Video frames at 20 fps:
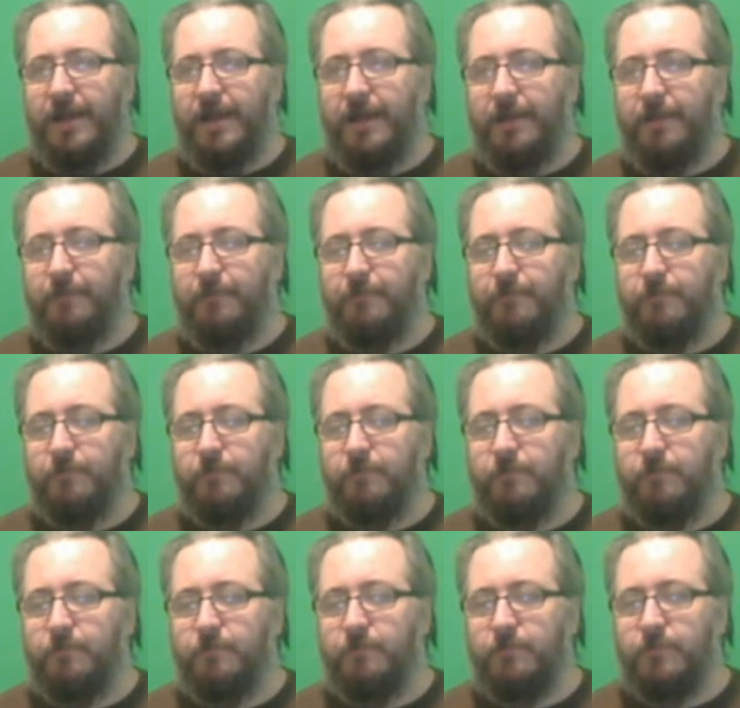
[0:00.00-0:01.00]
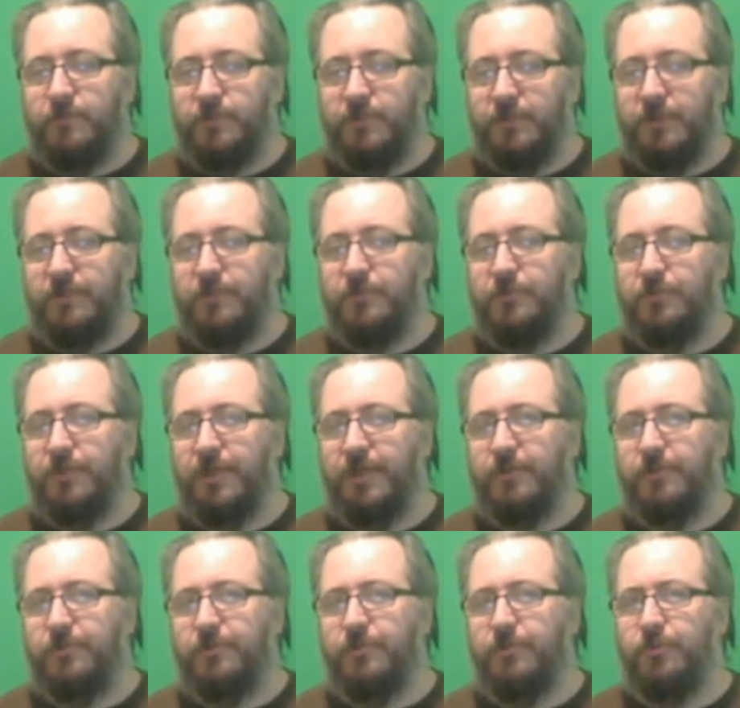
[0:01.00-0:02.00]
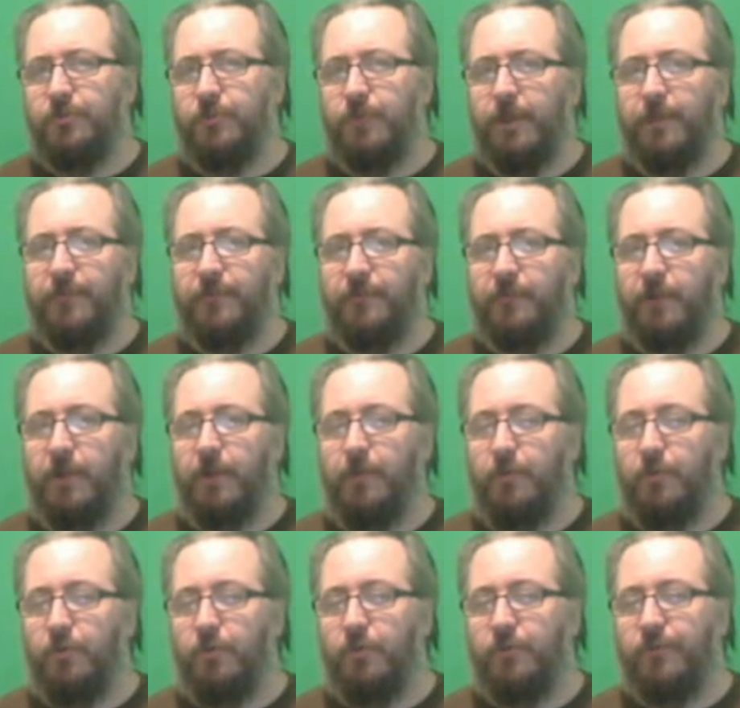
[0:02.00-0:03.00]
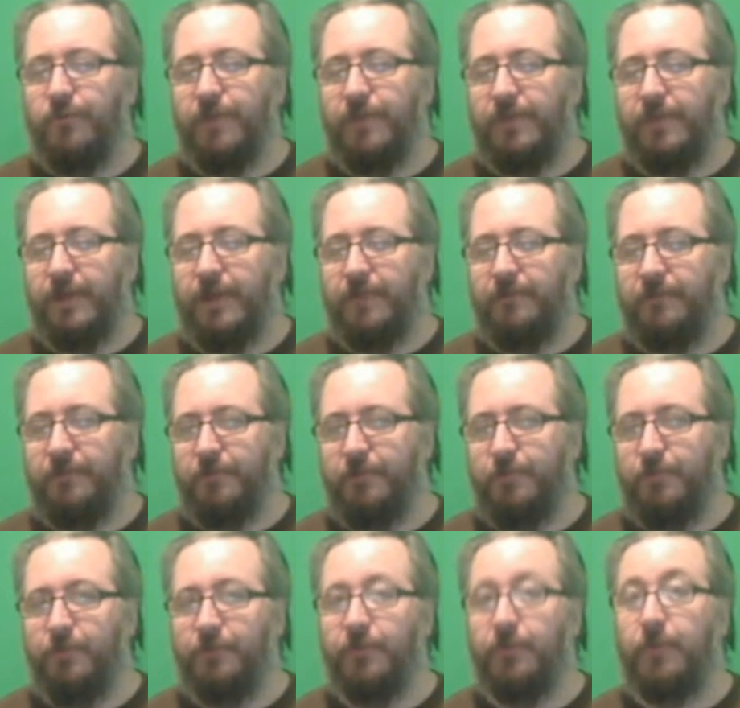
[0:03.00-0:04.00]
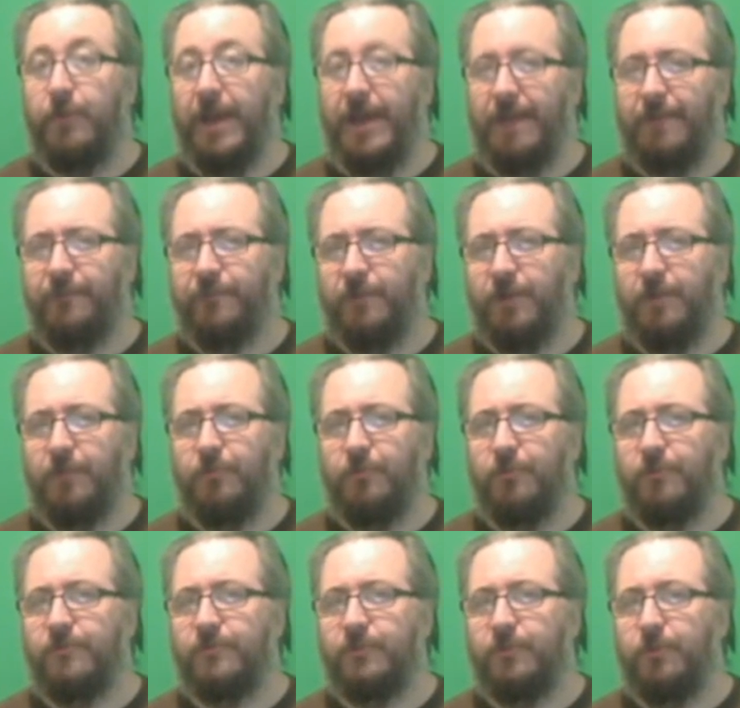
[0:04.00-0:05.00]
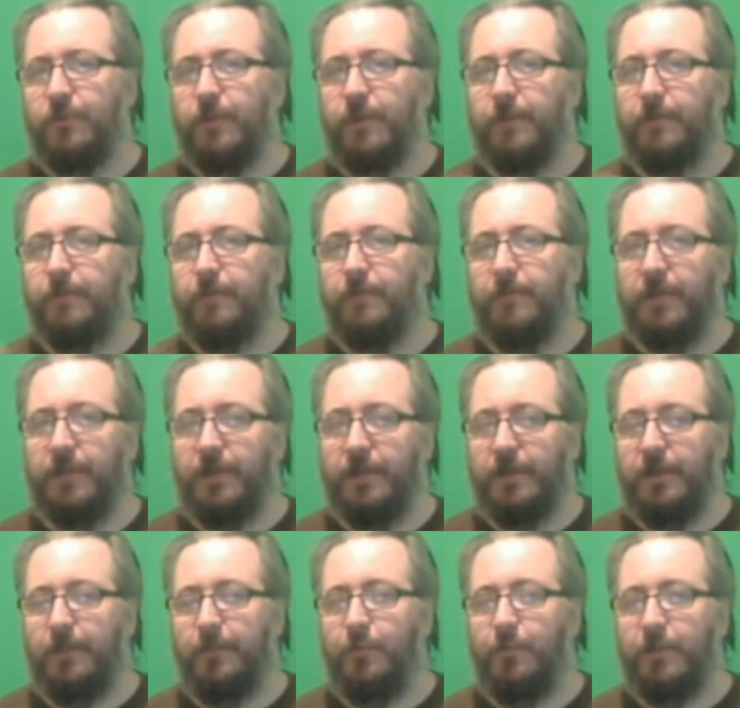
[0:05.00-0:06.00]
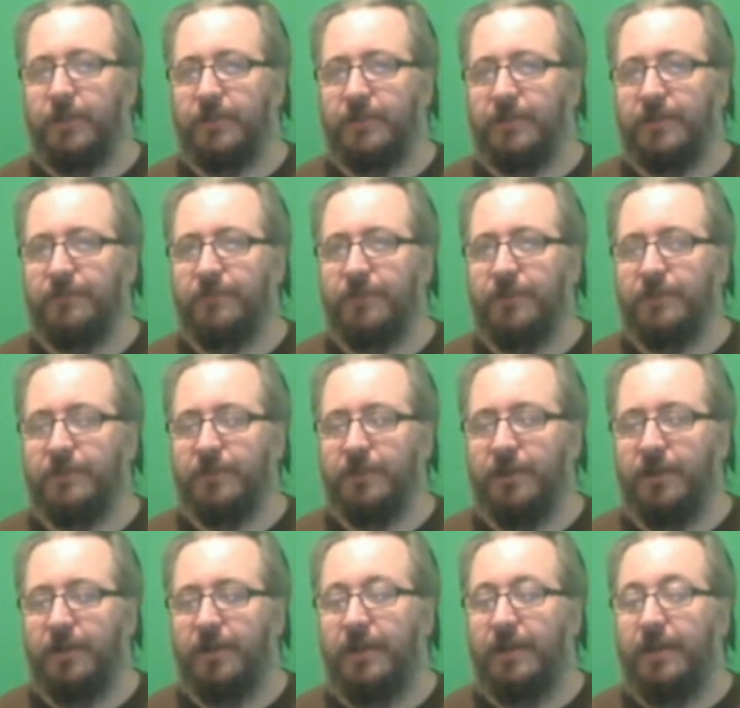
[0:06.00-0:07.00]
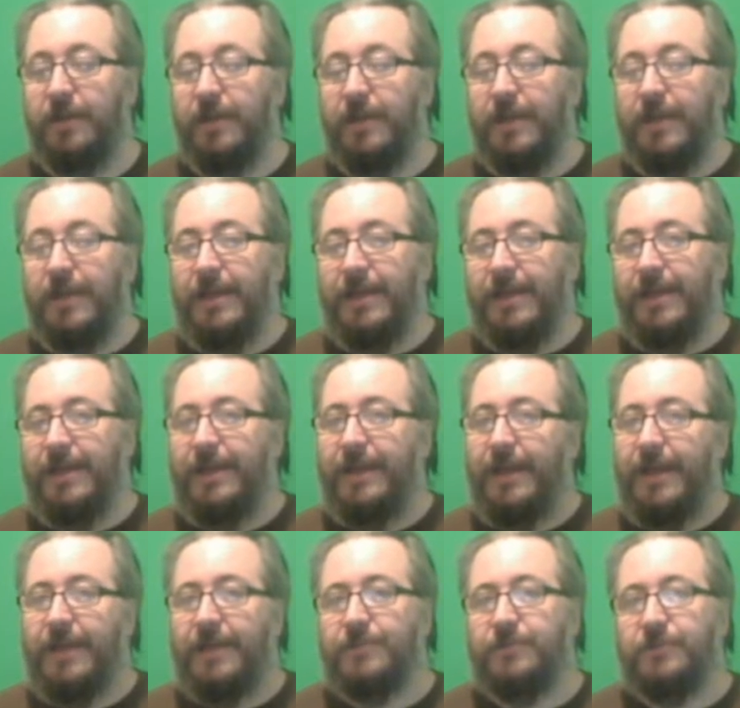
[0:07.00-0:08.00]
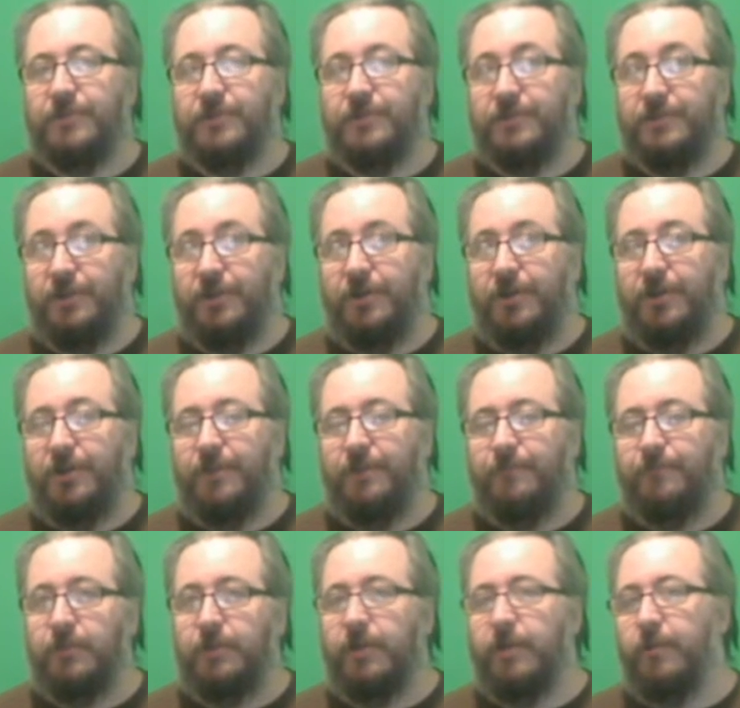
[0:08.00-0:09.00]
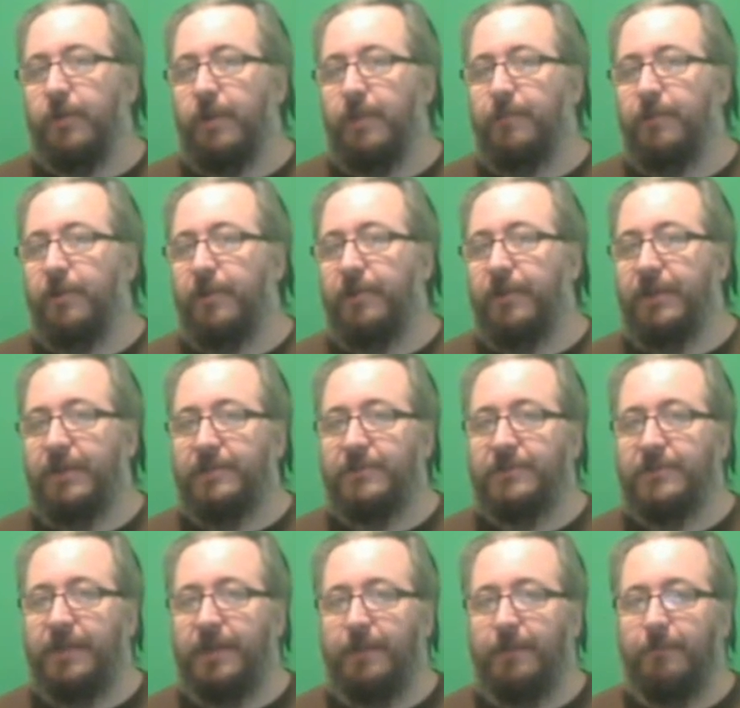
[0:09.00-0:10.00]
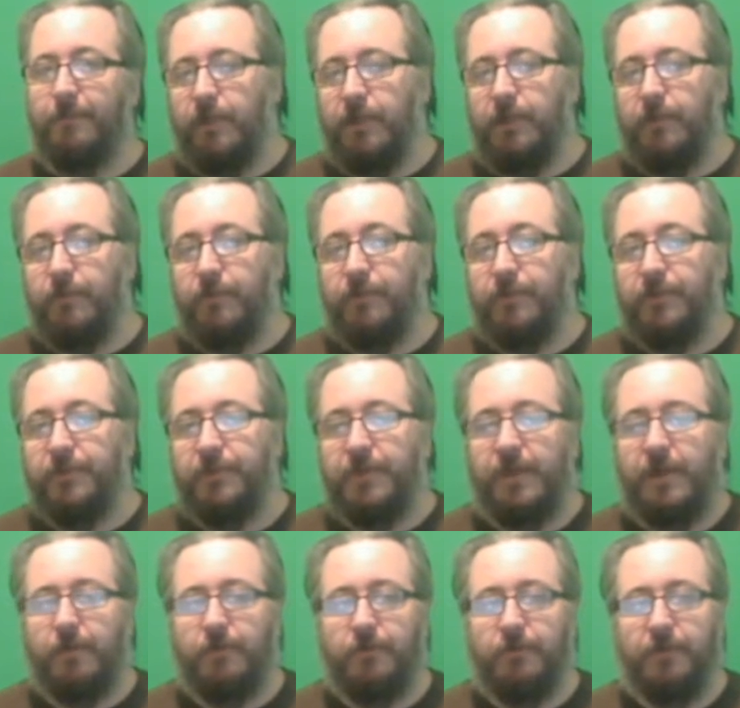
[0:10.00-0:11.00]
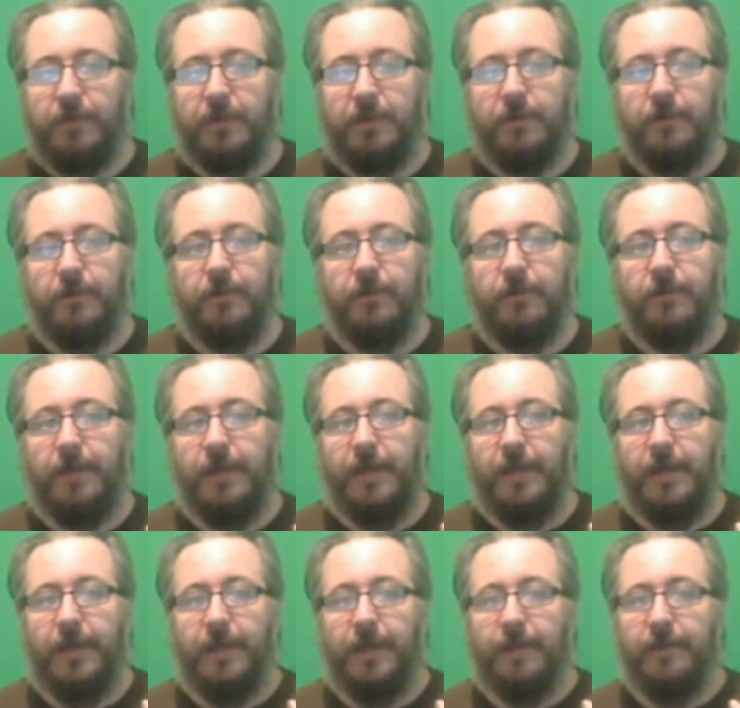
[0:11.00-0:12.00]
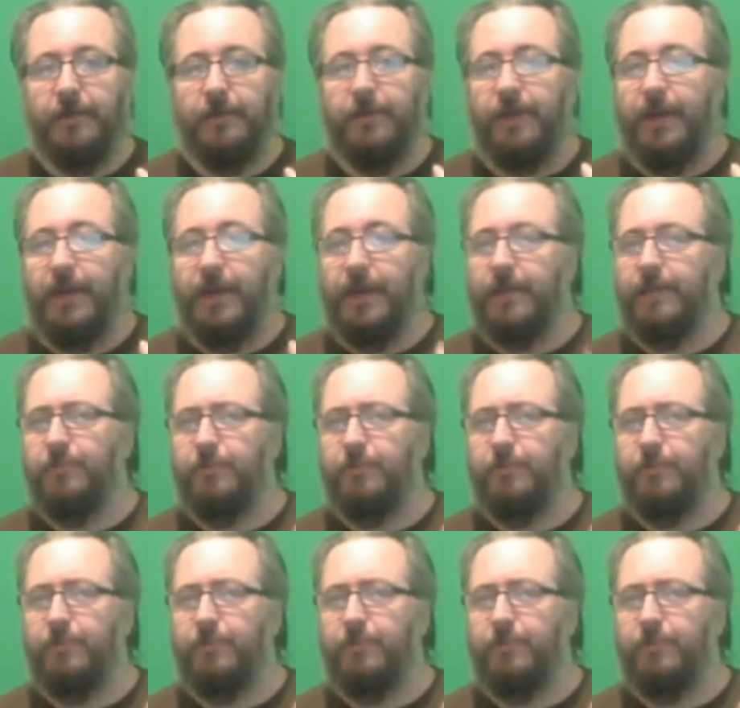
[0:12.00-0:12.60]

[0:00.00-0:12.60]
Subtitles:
I saw Zoolander 2 right before I moved, and then I filmed a review after I moved, so it went up like a couple weeks after I saw it. And I actually saw Dirty Grandpa that same week over at the Dollar Theater, and I